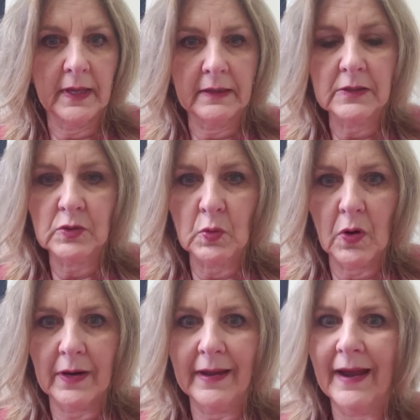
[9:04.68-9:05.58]
that
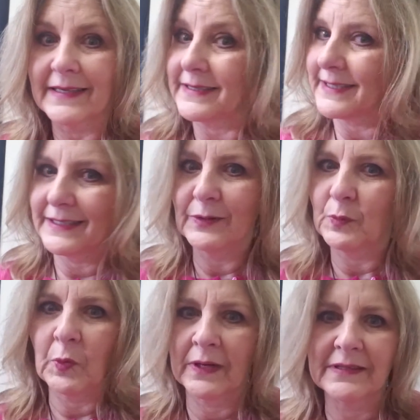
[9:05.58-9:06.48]
story. I
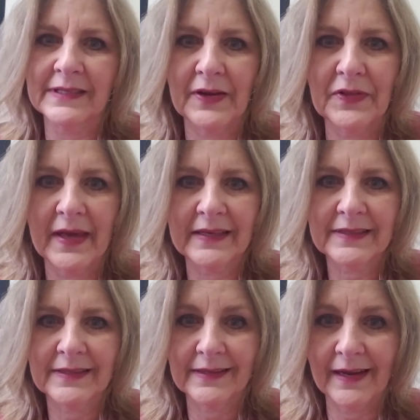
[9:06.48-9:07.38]
didn't want to tell
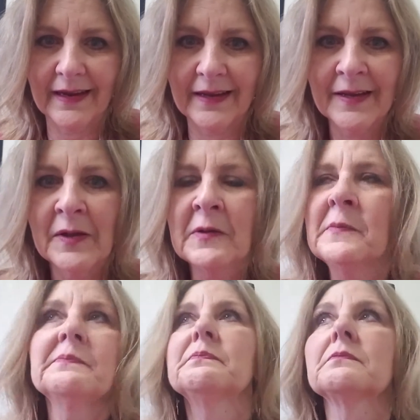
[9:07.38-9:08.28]
that today.
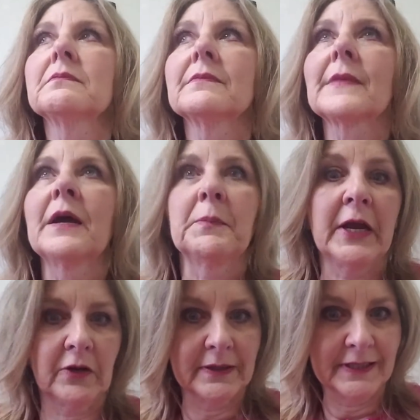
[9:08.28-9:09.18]

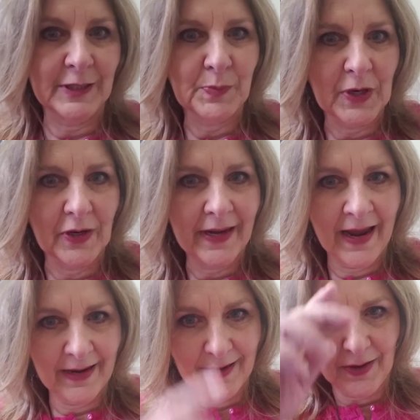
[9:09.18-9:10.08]
Apparently, Spirit
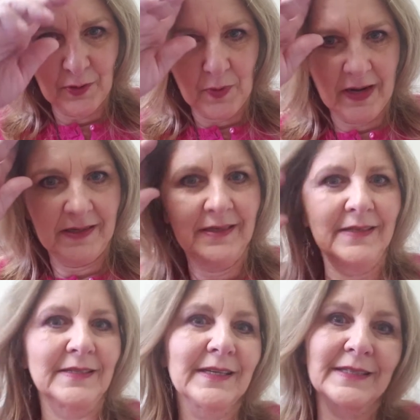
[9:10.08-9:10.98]
had other
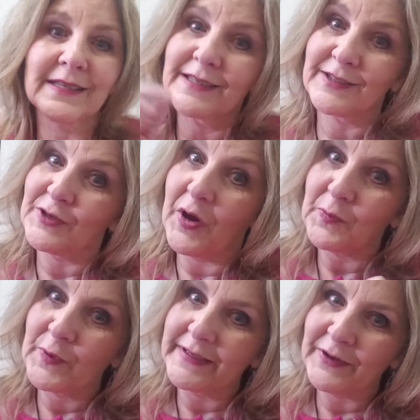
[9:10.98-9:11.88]
ideas, because it is
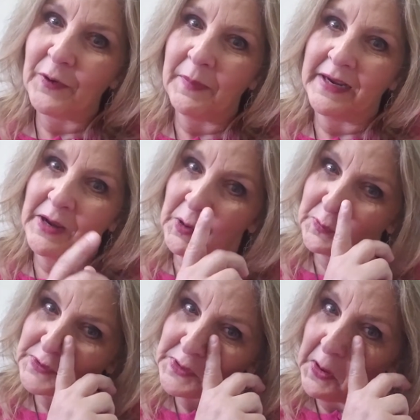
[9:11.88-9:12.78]
not written on my
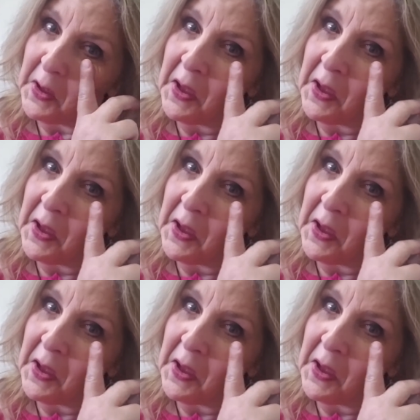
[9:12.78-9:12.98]
notes.